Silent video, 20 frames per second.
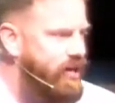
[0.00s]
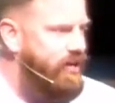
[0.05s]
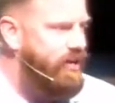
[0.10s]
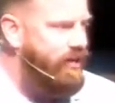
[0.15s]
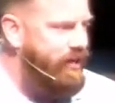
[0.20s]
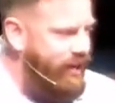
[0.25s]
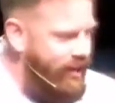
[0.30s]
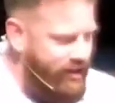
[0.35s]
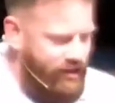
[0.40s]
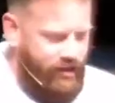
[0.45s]

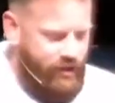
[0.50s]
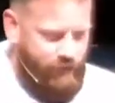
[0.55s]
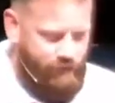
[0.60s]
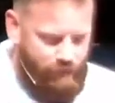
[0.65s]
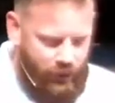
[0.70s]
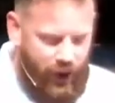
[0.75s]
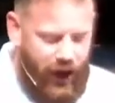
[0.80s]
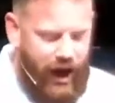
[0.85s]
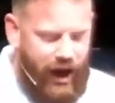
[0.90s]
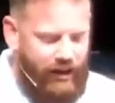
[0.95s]
kingdom
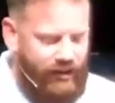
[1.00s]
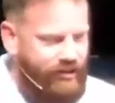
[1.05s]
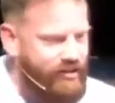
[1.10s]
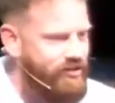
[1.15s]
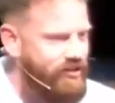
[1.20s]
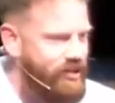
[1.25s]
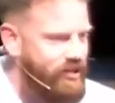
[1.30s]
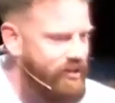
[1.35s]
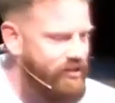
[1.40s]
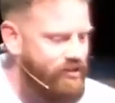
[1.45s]

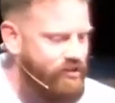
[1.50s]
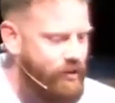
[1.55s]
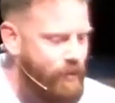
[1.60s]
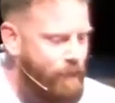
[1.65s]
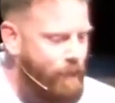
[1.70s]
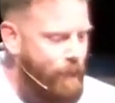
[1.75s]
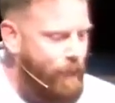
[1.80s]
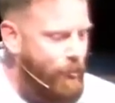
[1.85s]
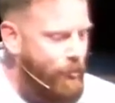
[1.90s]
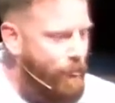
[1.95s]
policies.
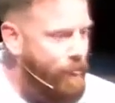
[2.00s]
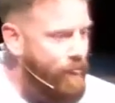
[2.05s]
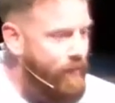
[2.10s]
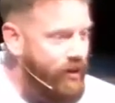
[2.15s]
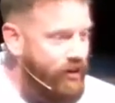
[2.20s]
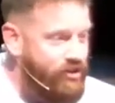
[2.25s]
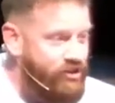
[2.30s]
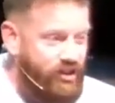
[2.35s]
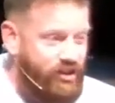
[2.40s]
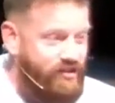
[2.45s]

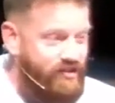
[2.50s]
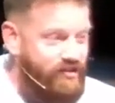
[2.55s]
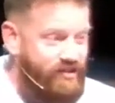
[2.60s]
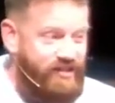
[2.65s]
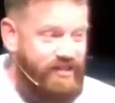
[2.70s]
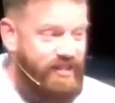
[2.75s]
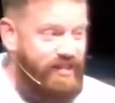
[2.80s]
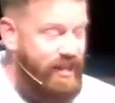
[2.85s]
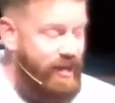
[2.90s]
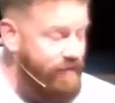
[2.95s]
They're just
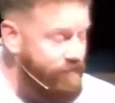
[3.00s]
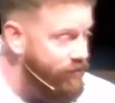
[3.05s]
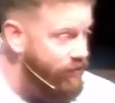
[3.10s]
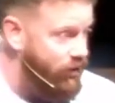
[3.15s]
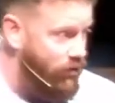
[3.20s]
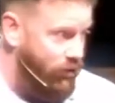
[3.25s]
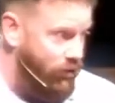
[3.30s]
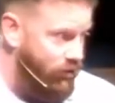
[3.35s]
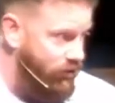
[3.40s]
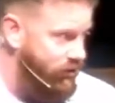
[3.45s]

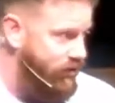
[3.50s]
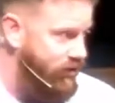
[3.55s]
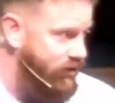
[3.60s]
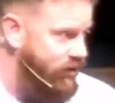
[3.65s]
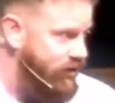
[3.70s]
difficult.